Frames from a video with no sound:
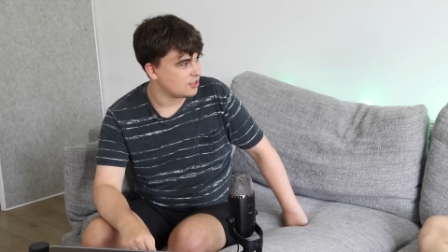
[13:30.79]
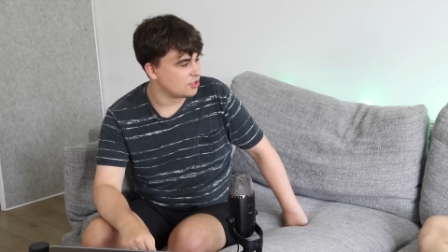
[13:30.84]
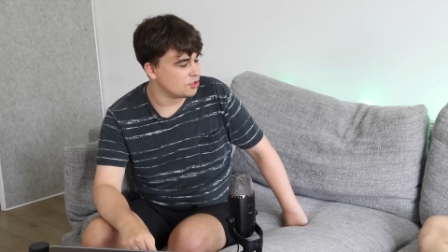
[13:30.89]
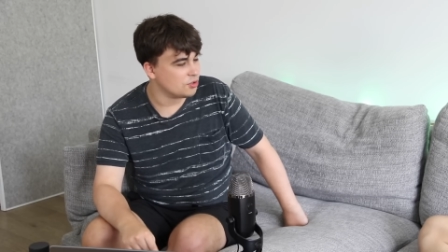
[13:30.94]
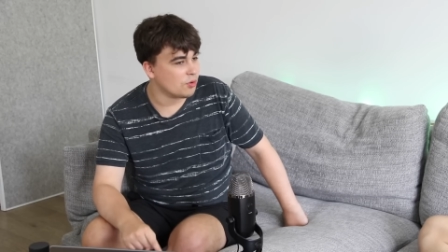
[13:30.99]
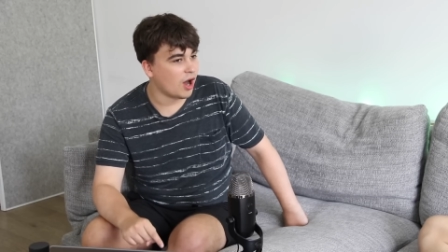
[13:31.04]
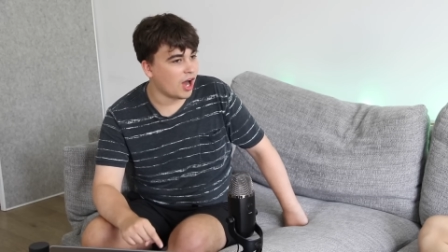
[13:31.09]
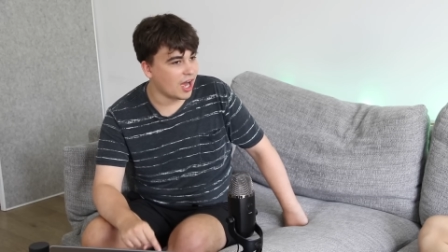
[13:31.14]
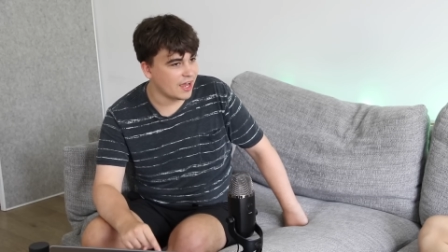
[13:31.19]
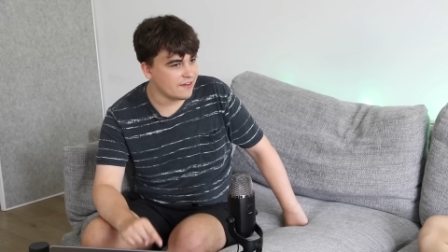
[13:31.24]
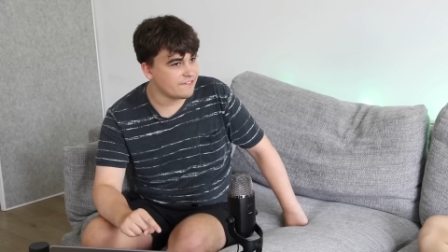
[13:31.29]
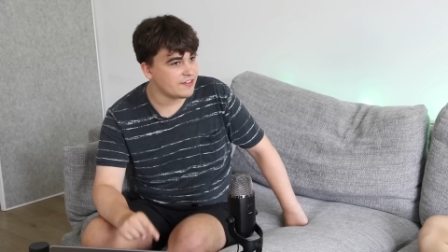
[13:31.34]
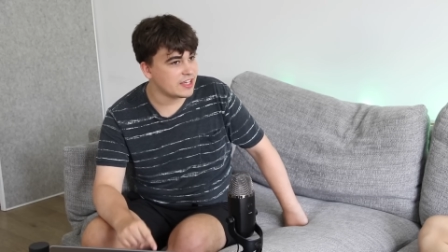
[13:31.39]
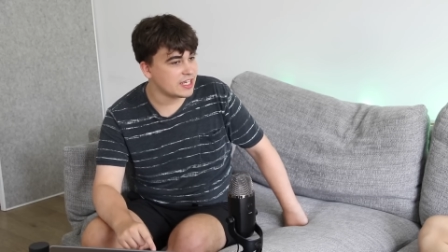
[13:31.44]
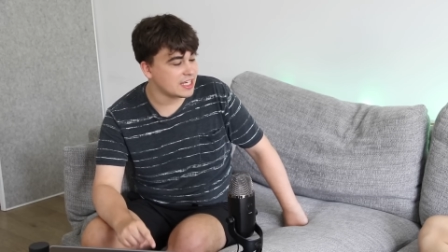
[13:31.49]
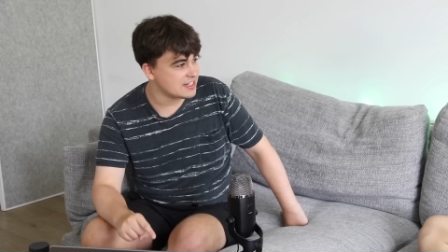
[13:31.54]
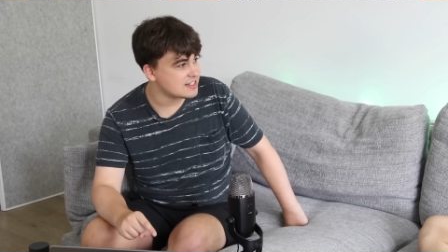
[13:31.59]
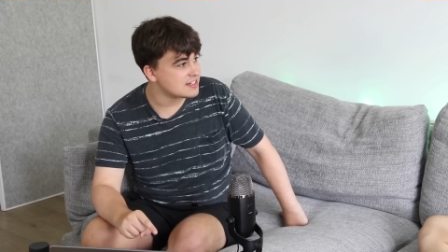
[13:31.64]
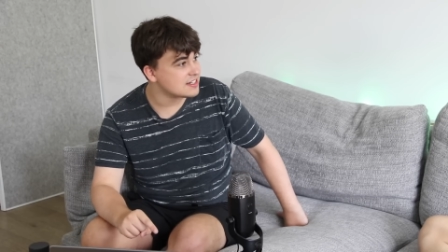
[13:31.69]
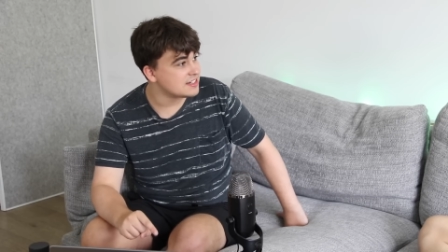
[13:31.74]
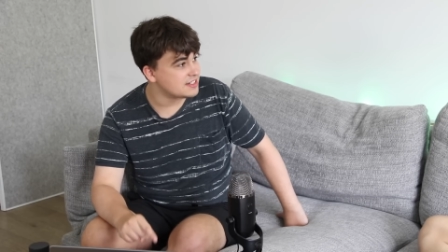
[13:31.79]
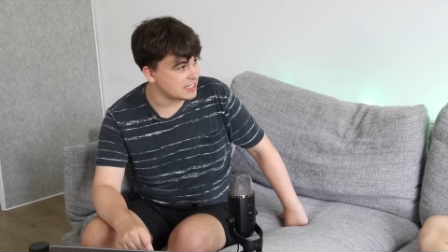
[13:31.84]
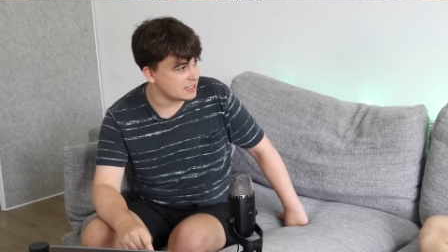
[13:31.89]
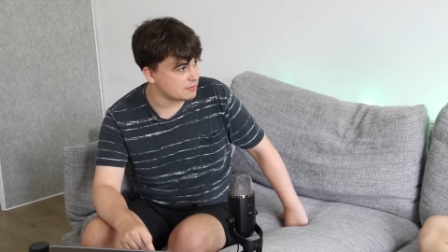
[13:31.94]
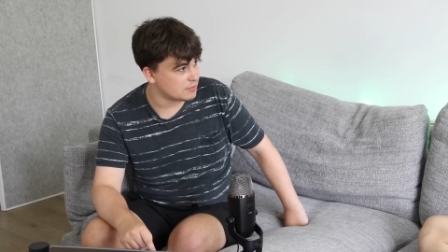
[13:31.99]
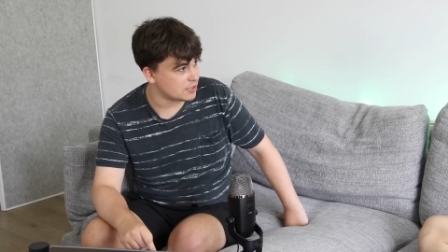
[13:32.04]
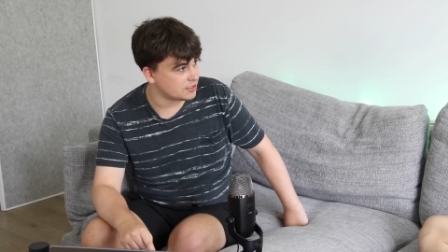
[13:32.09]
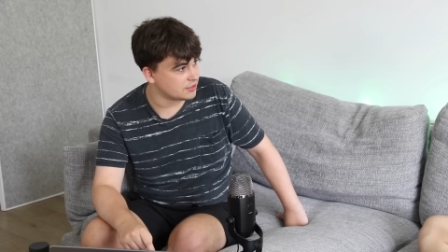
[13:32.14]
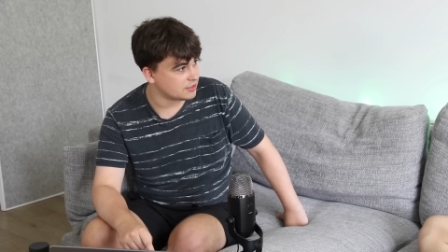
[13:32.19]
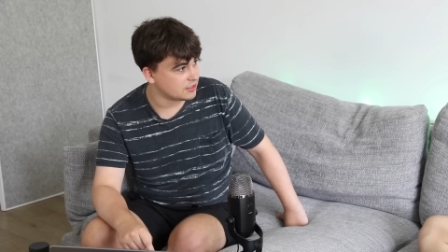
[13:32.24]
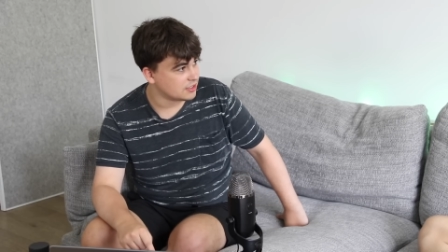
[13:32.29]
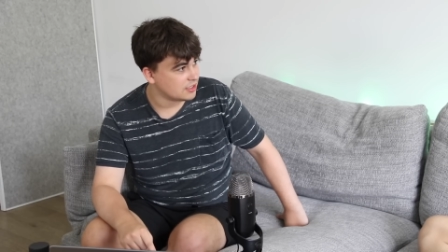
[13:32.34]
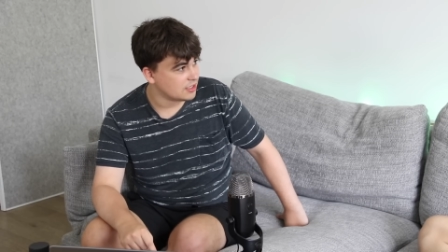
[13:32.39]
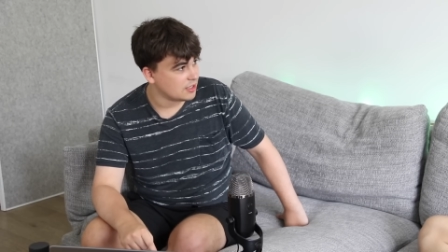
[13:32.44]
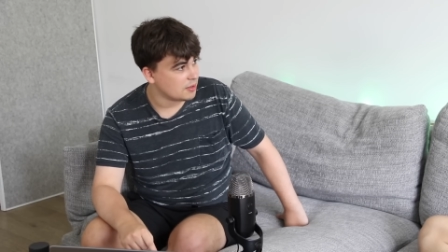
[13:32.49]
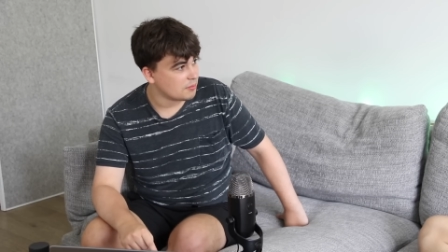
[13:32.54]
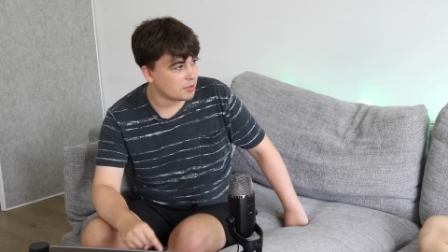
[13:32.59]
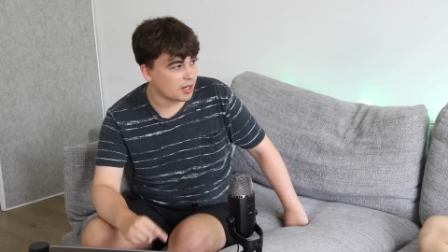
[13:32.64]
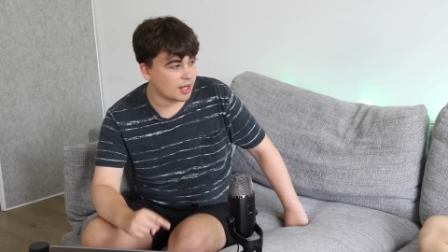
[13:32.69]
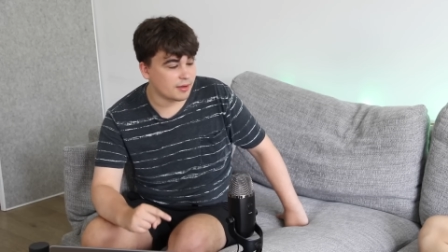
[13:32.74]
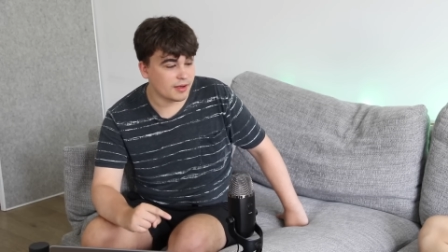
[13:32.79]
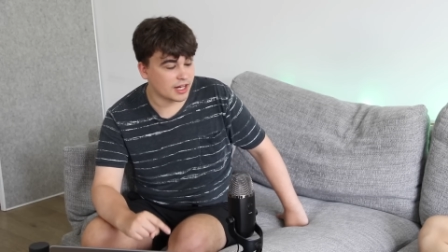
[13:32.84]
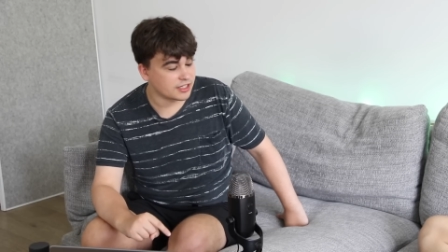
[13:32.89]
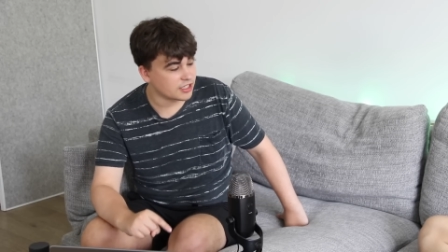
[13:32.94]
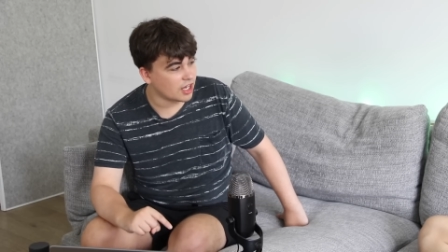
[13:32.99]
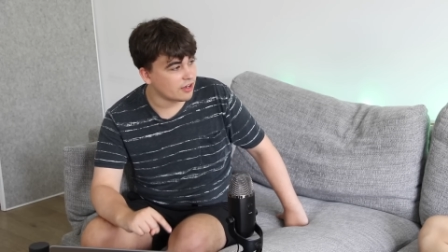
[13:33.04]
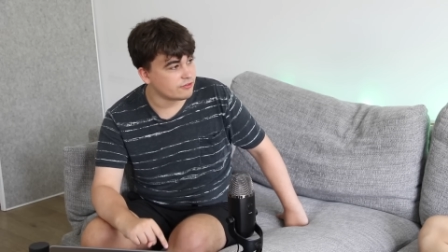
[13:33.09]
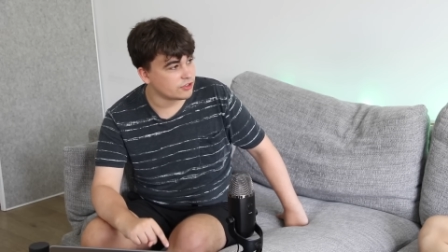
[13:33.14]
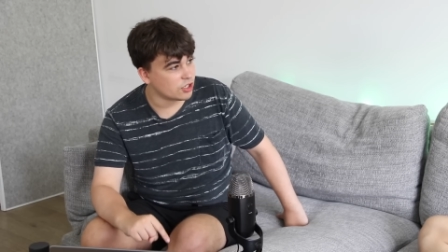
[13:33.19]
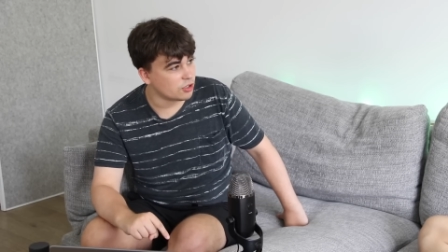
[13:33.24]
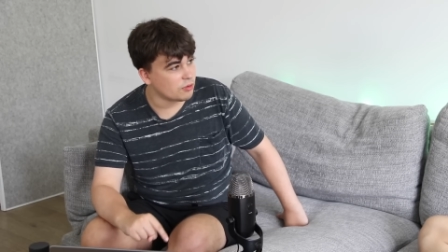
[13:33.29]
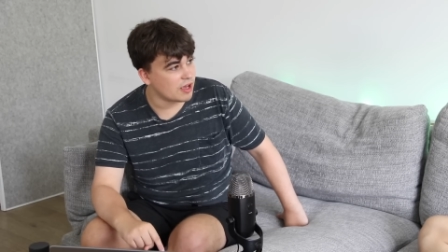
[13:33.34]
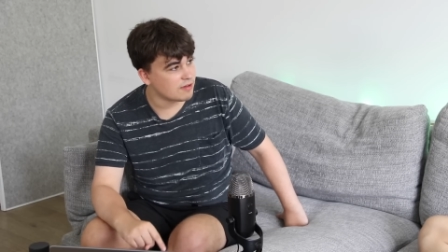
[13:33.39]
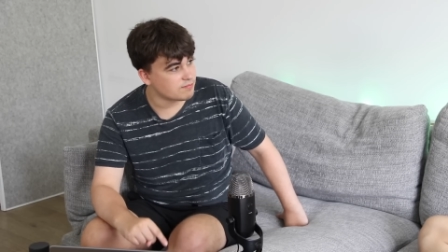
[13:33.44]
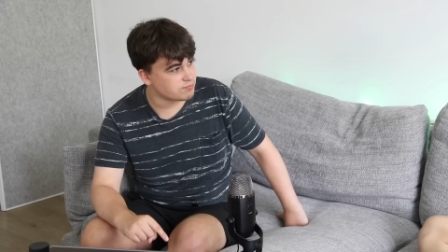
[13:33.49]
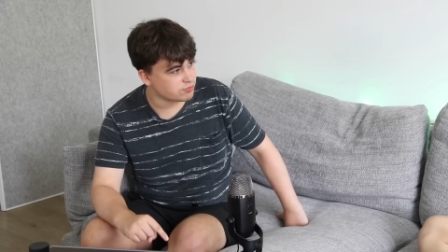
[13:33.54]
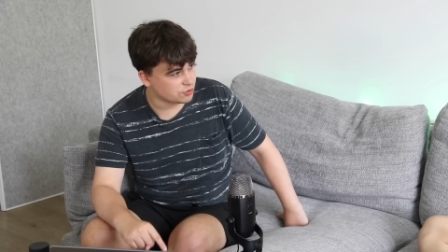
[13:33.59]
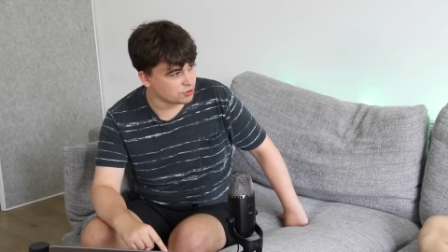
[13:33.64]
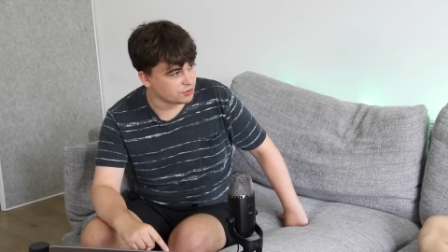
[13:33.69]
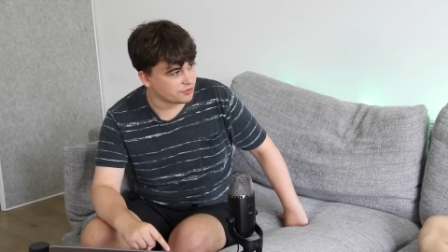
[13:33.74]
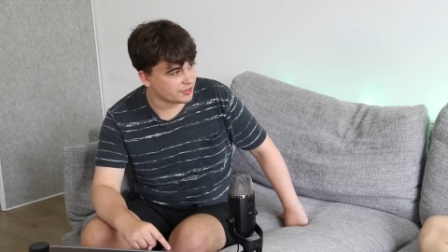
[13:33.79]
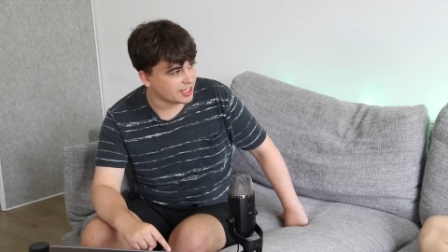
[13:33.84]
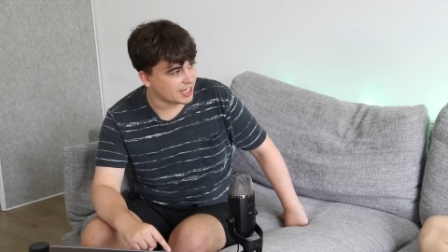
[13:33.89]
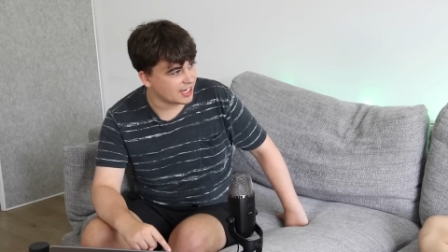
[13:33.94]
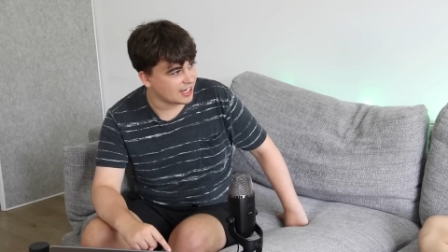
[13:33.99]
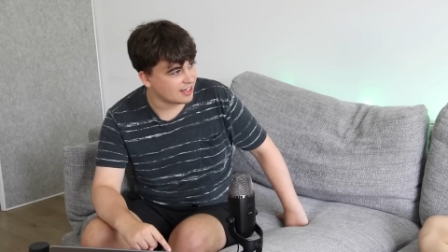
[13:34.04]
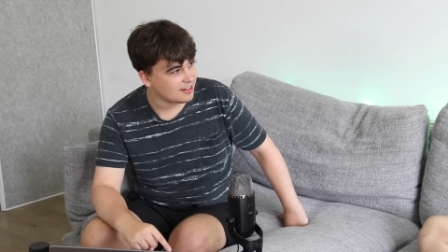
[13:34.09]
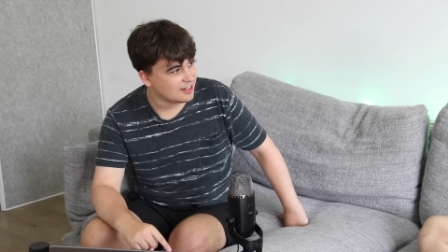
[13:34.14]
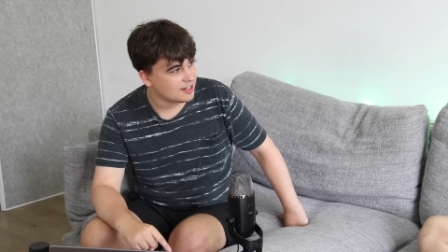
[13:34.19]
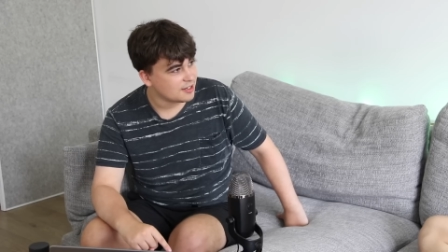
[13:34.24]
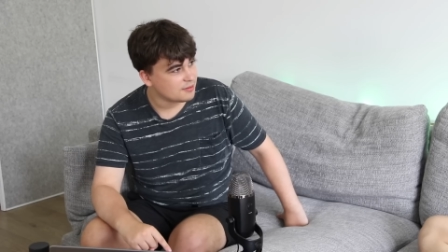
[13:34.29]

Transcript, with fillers: who I think is a demon, but I, I, I've no way of proving it.